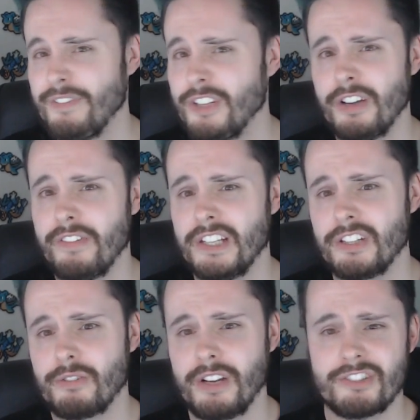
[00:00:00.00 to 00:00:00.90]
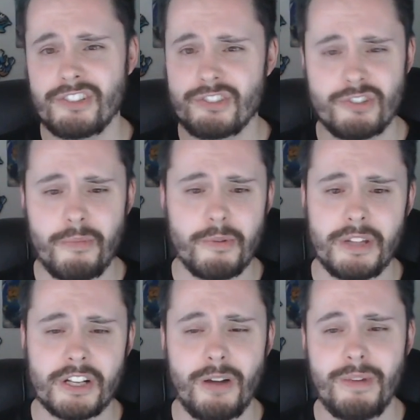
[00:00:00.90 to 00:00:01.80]
If you do have any other questions, drop them
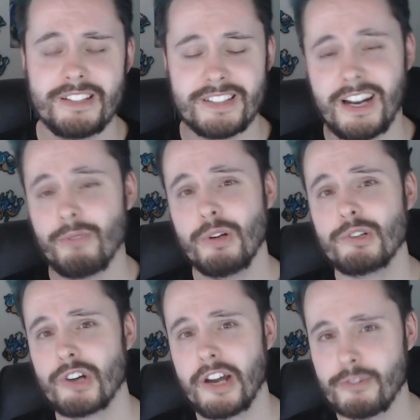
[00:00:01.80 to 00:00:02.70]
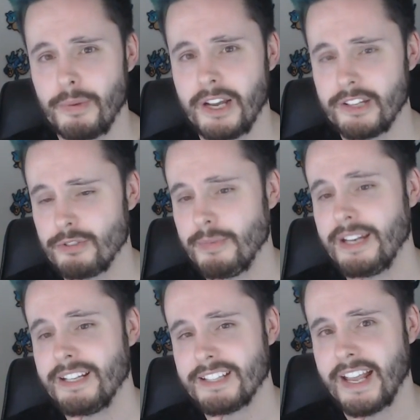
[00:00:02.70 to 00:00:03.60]
in the comments and I will try and reply to as
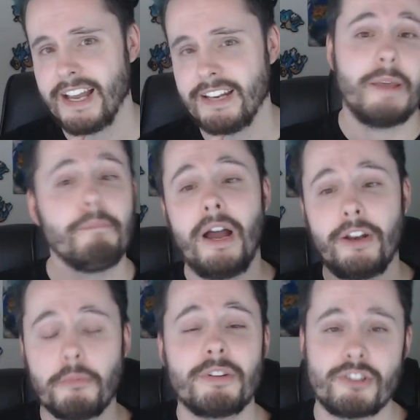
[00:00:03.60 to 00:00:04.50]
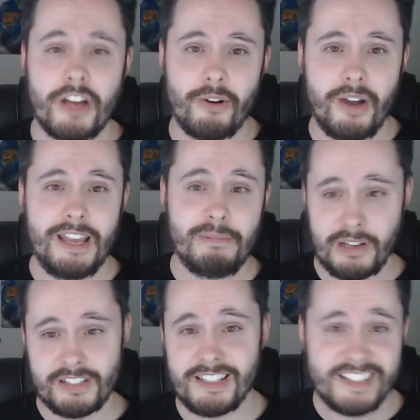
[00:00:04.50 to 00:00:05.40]
many as I can. It might not be straight away
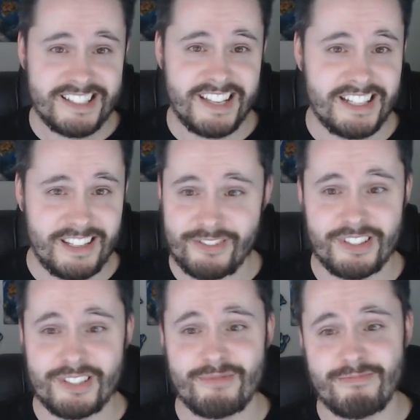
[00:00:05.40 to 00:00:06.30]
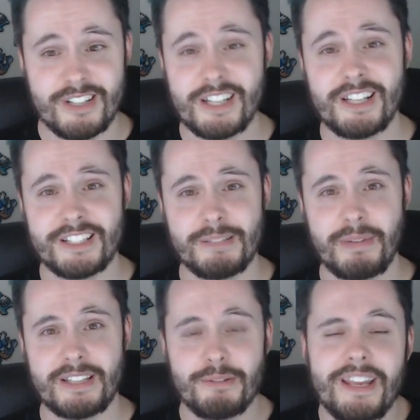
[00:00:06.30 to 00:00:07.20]
because, like I said, I've got this ridiculously
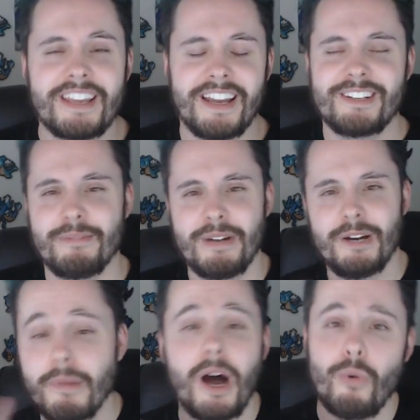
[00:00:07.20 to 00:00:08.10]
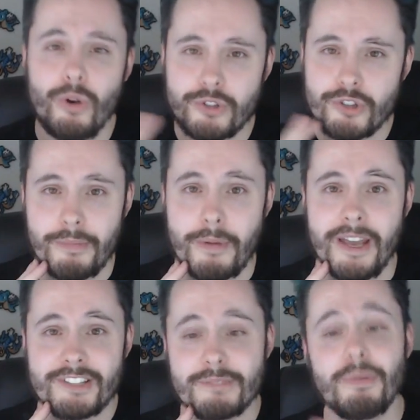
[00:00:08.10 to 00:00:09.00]
busy weekend coming up, but I will try my
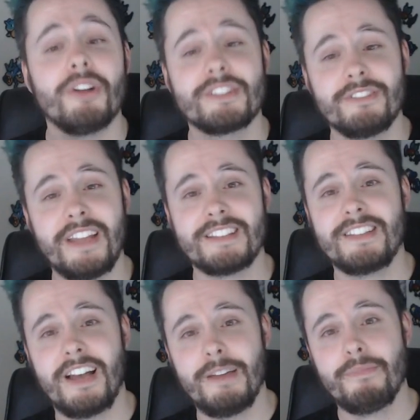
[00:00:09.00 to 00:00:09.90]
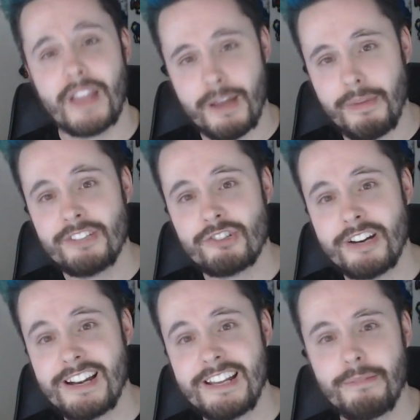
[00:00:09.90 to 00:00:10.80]
best. But until next time, I'm Ace
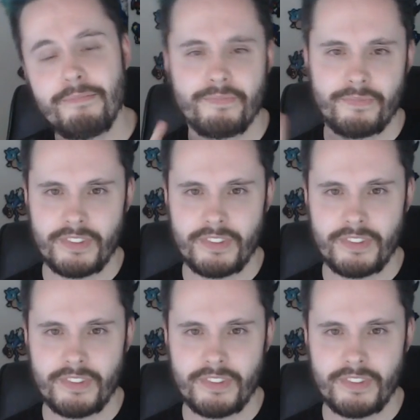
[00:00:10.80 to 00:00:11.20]
Trainer Liam.